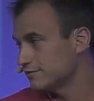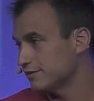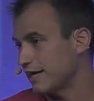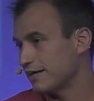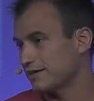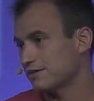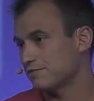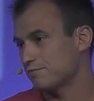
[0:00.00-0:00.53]

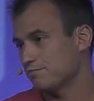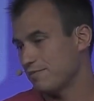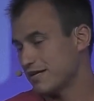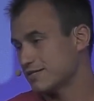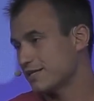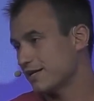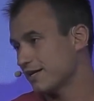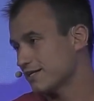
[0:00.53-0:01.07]
and
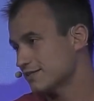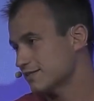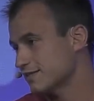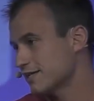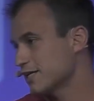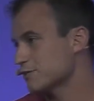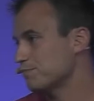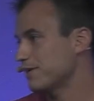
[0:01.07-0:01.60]
Mexicans
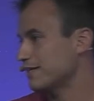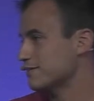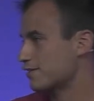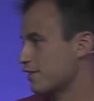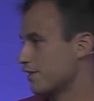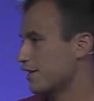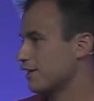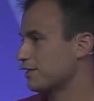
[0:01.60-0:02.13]
spend
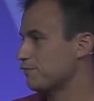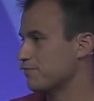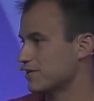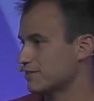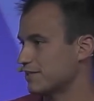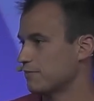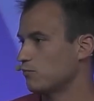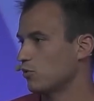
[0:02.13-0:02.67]

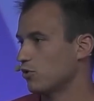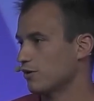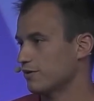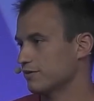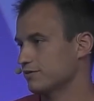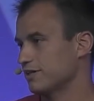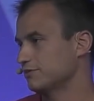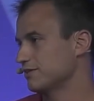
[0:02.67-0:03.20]
30% more
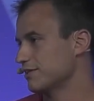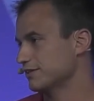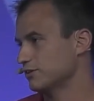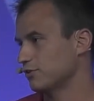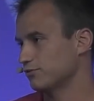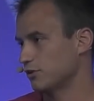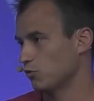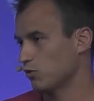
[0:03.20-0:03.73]
than the rest
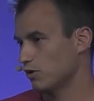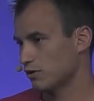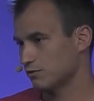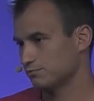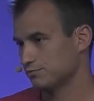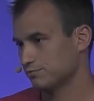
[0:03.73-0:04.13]
of the world.